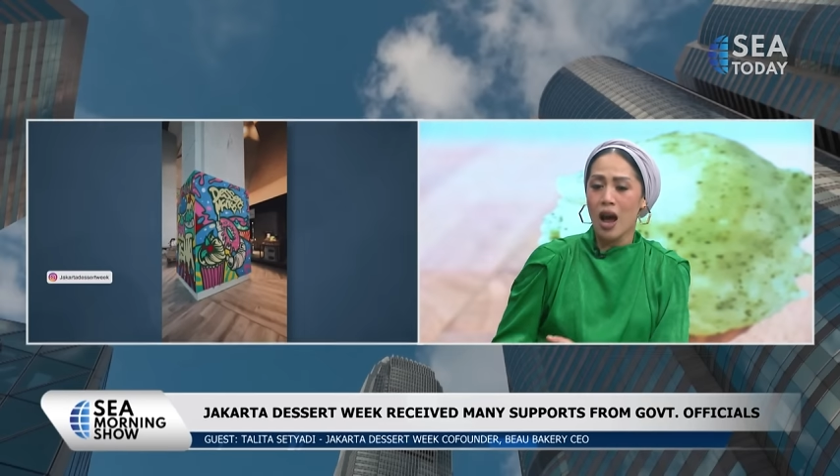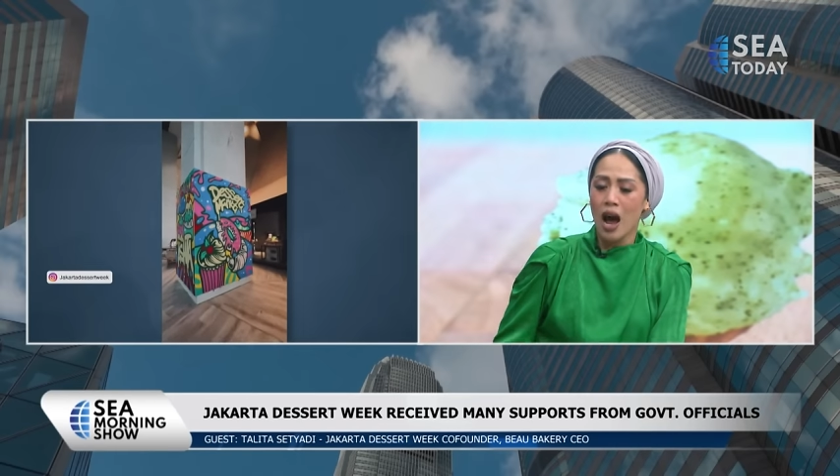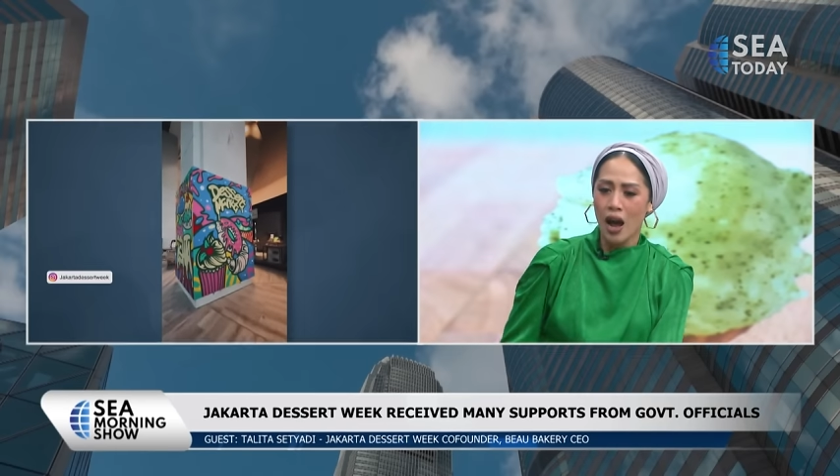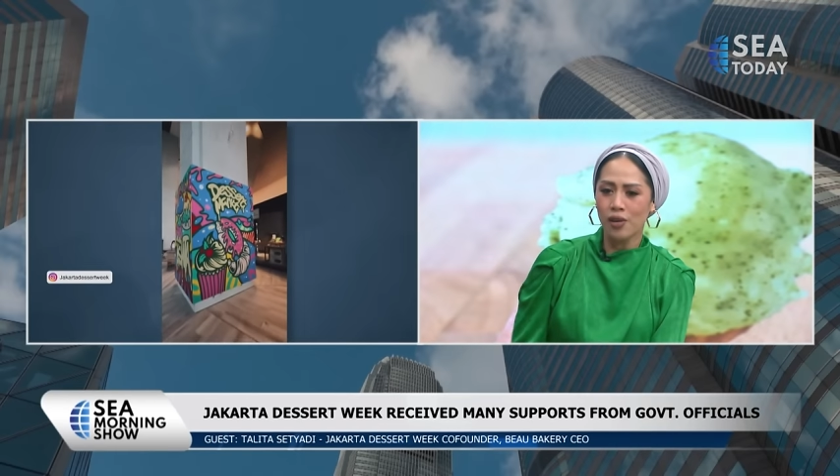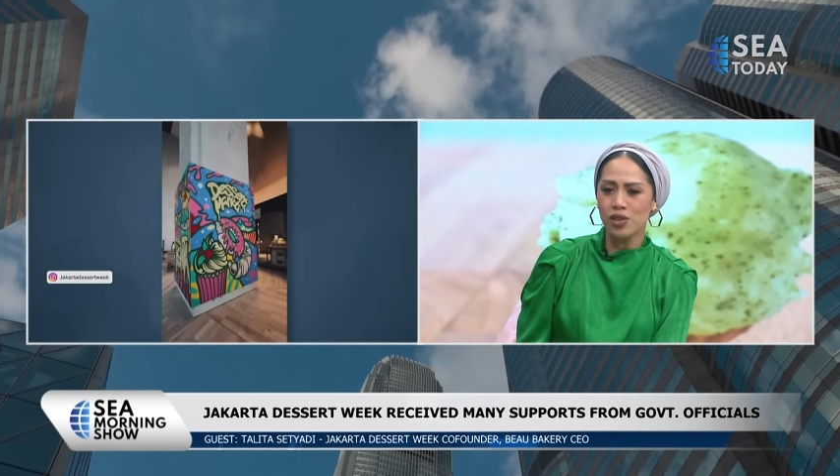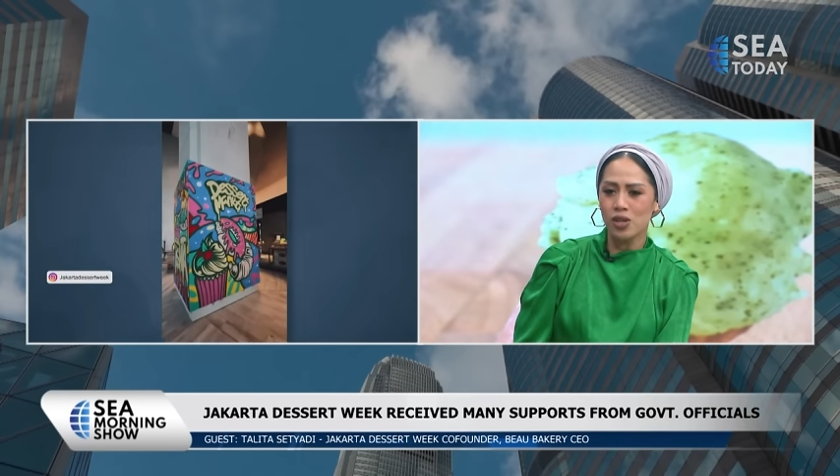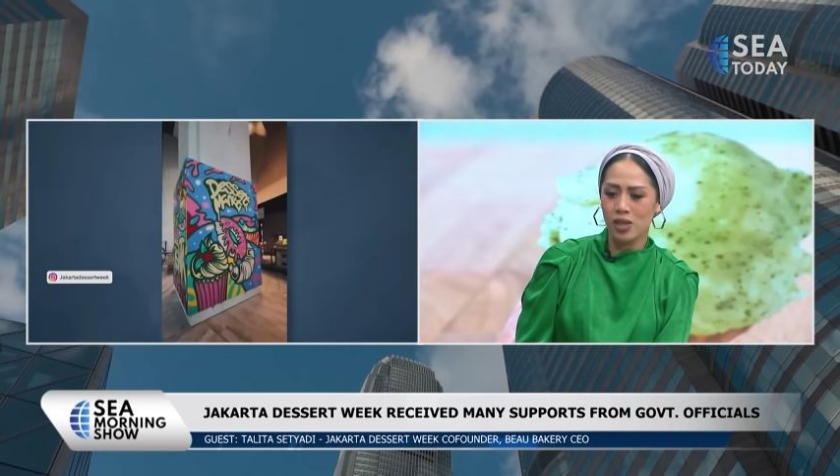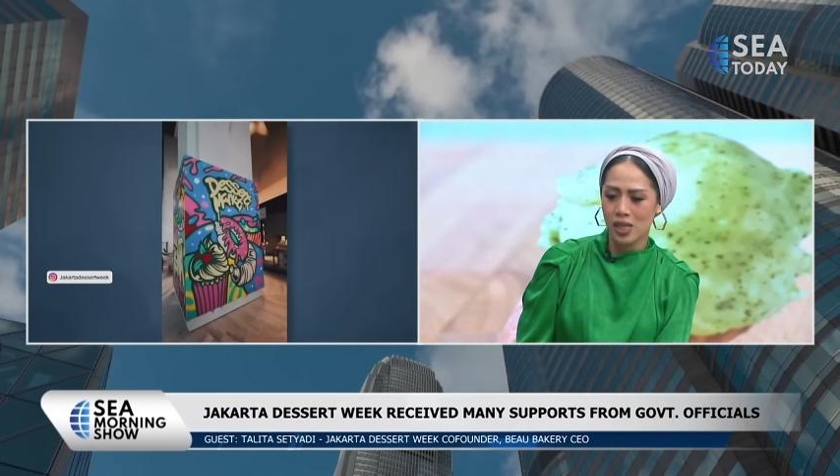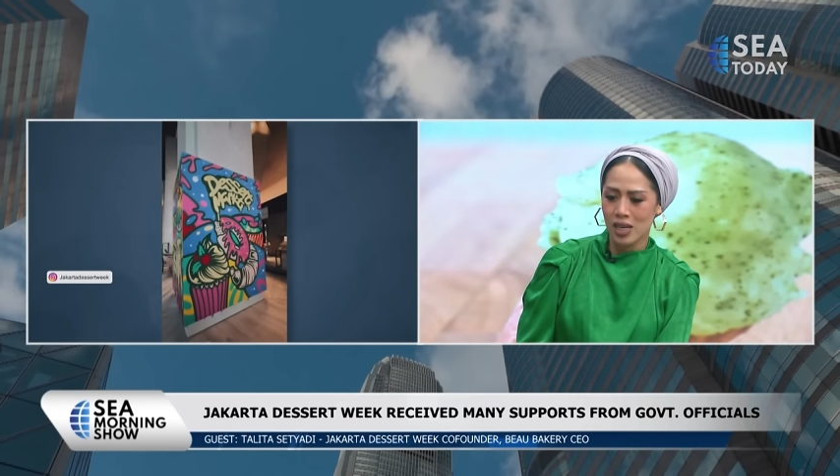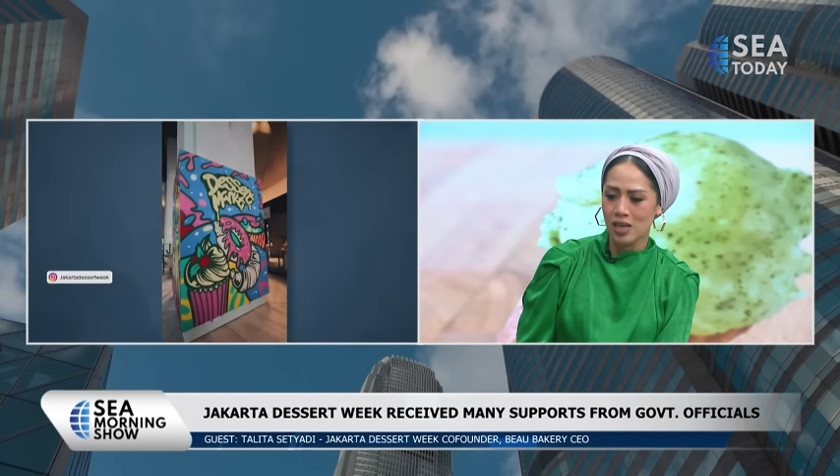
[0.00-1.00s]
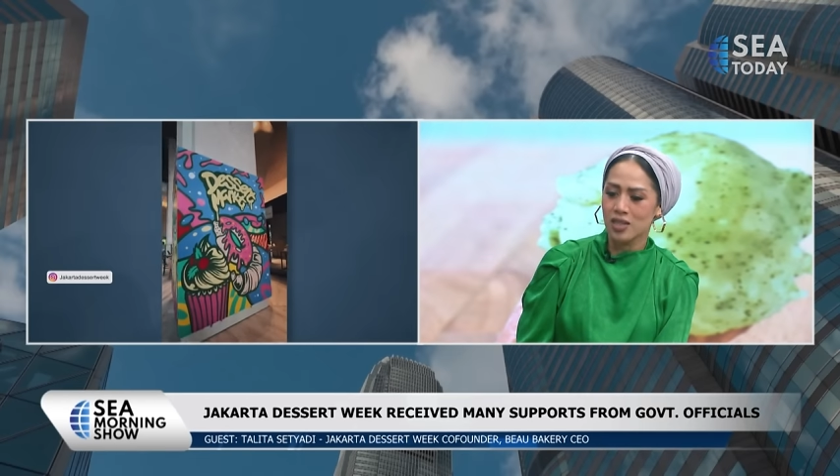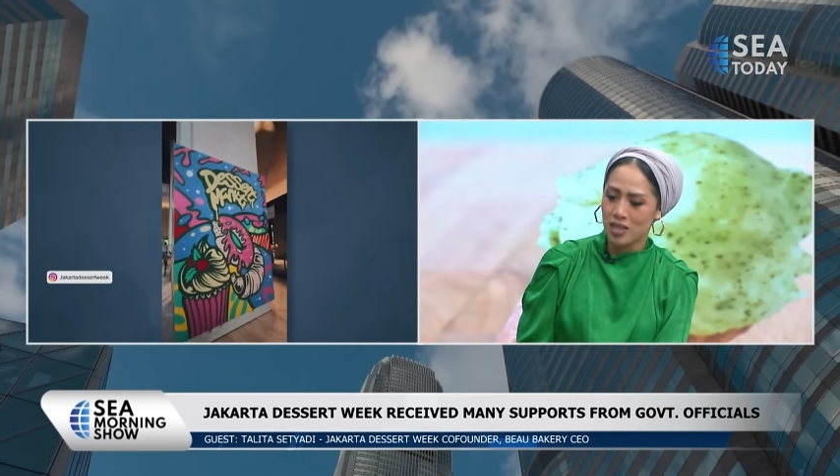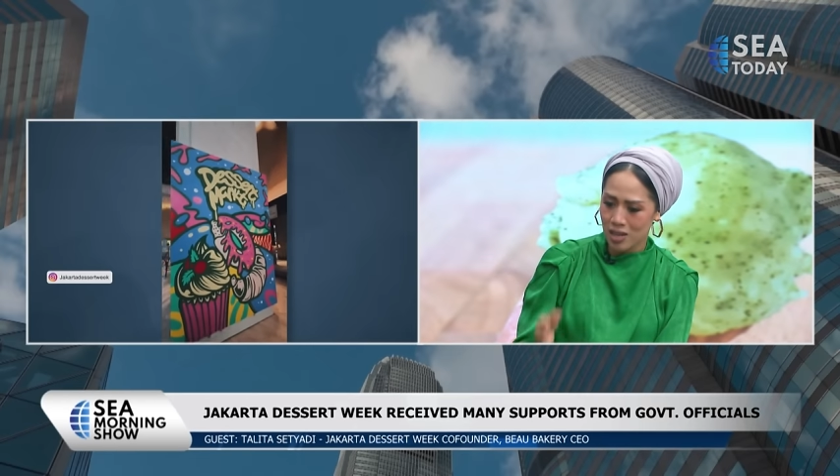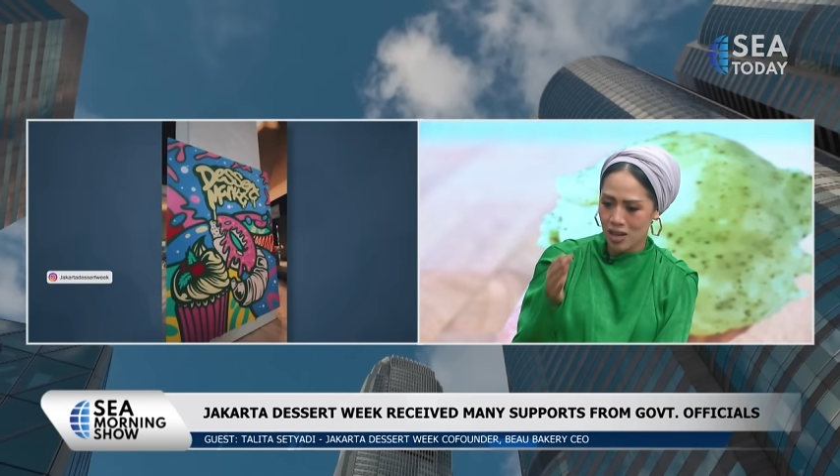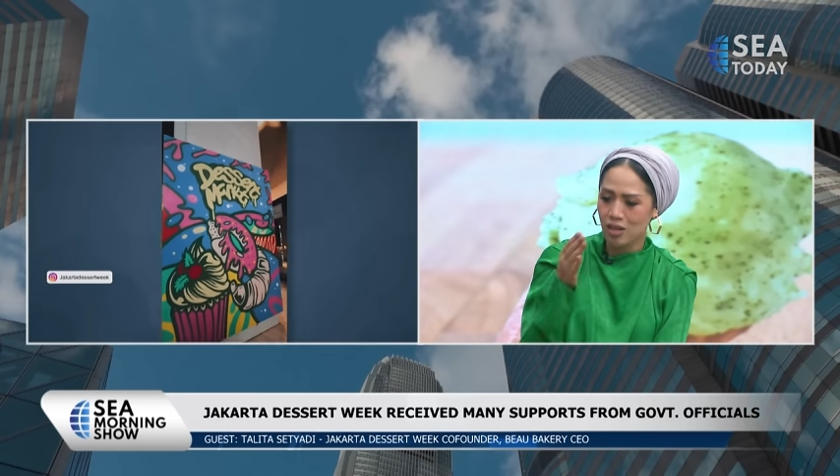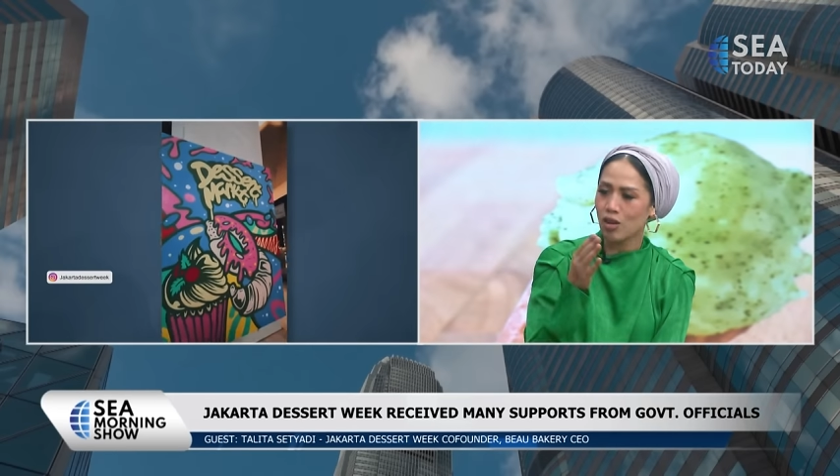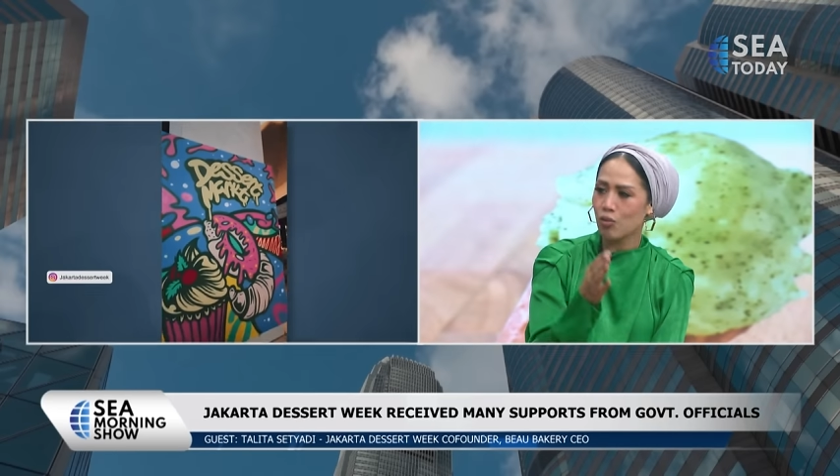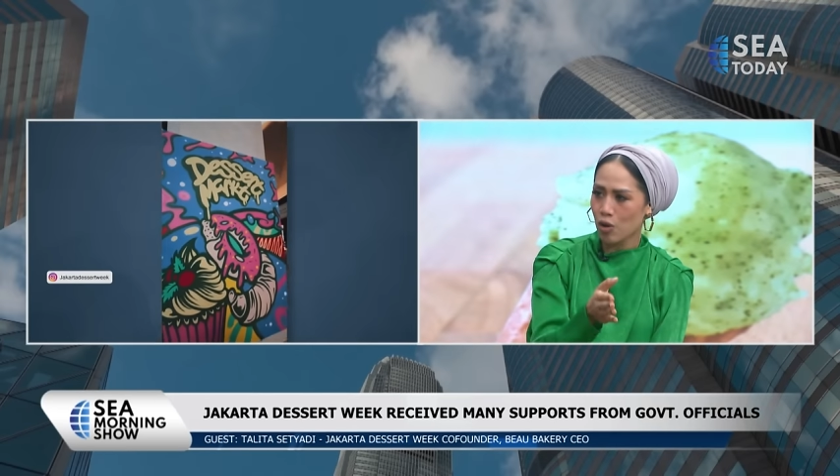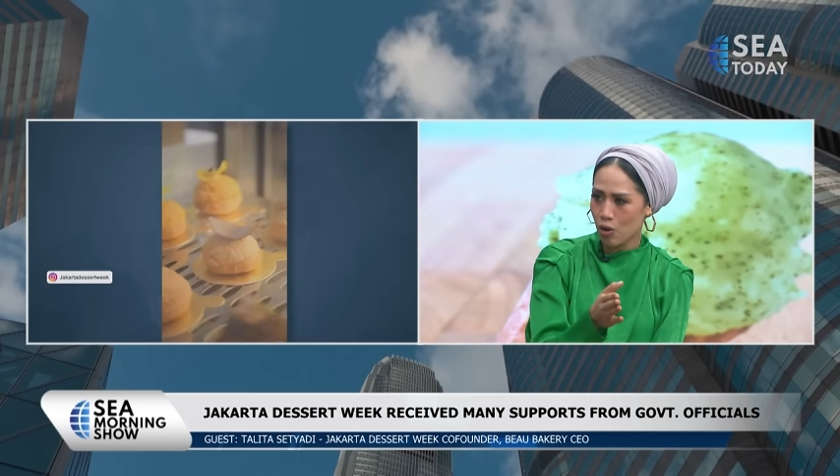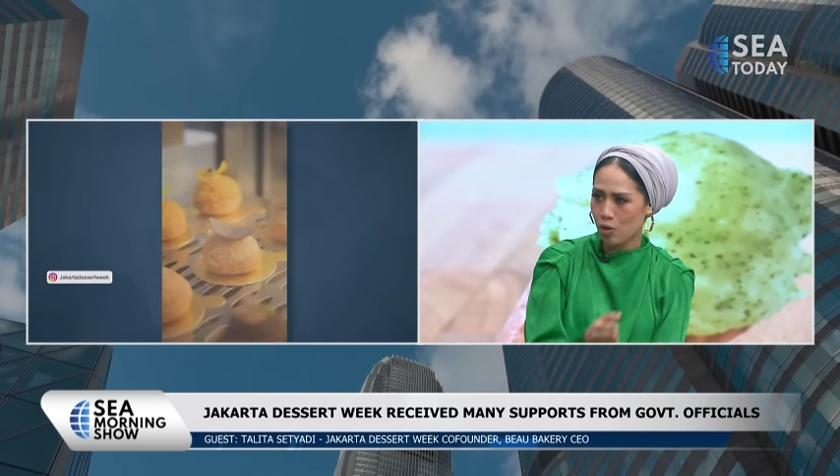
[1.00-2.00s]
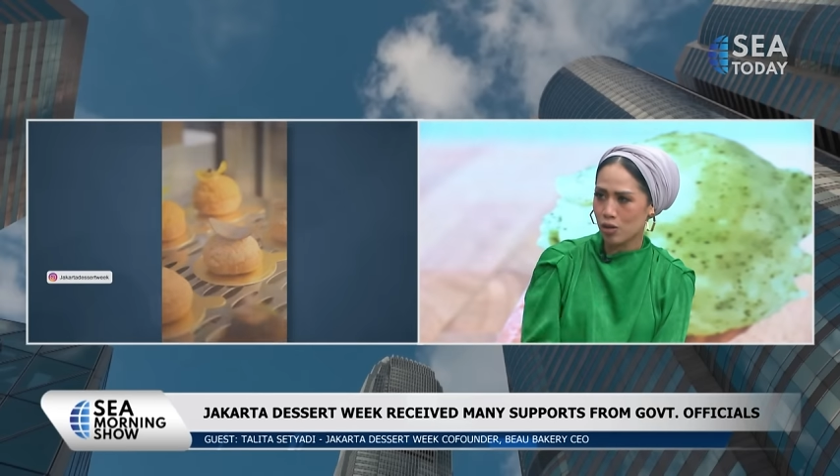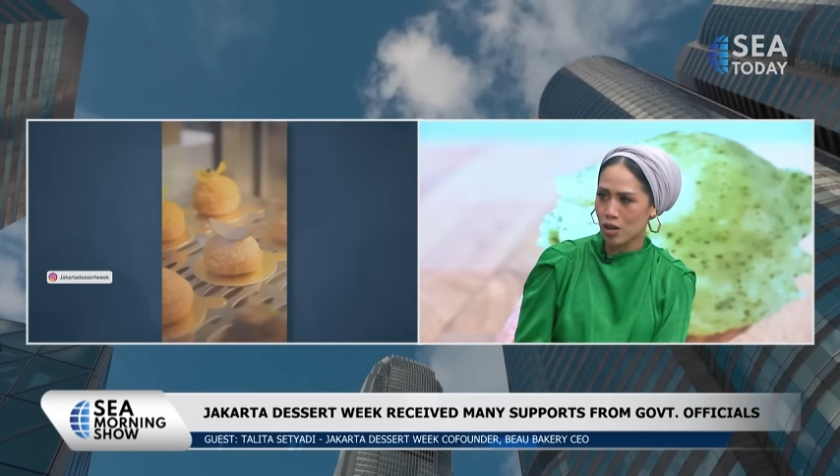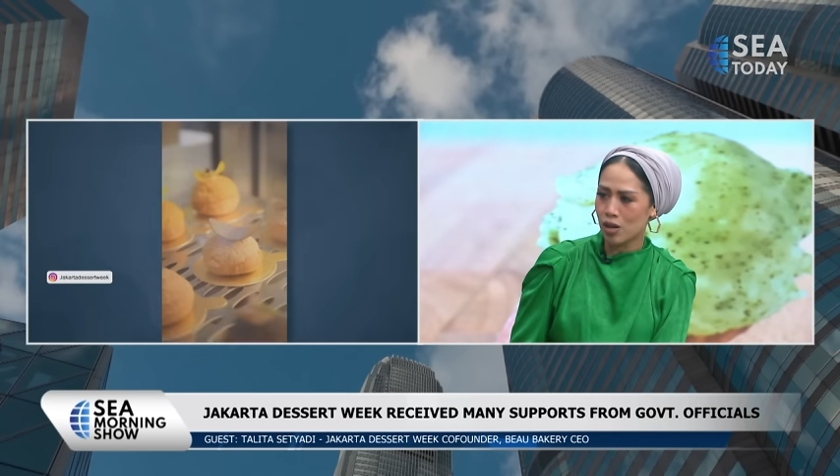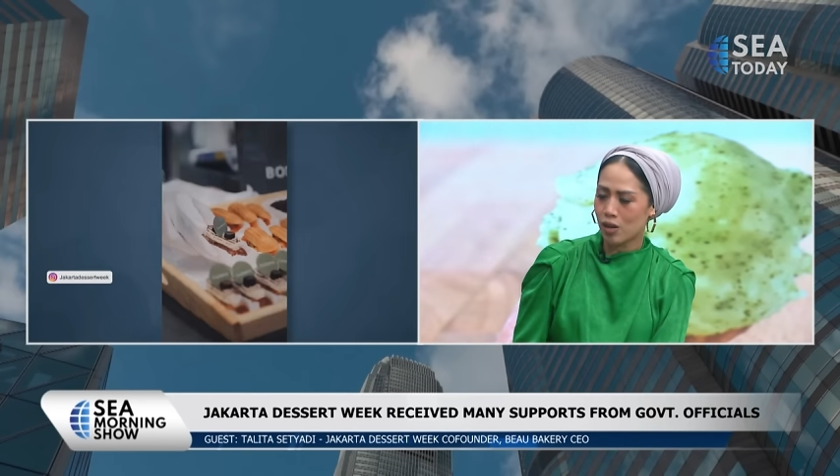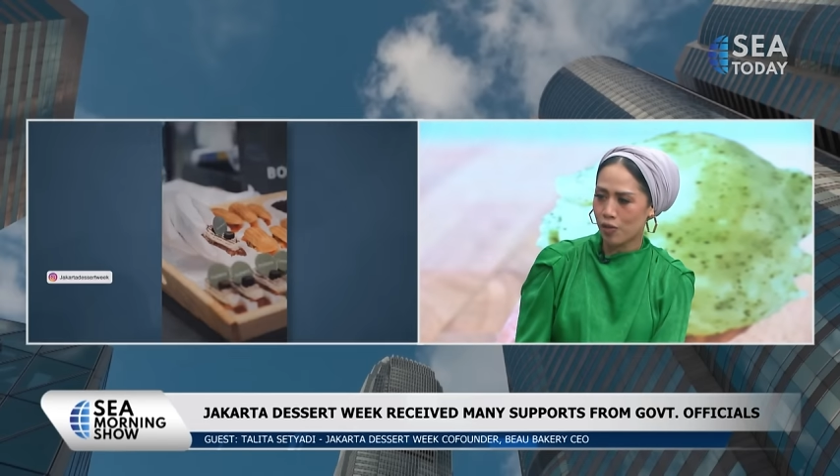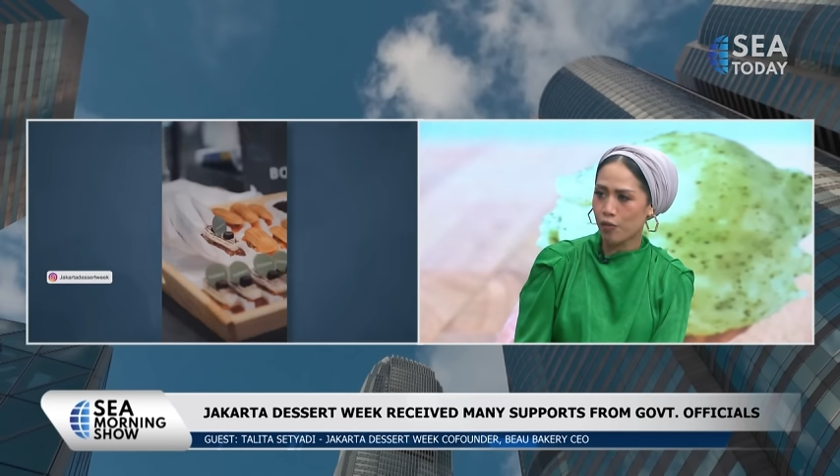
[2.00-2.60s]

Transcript: How do you think seeing the road uh,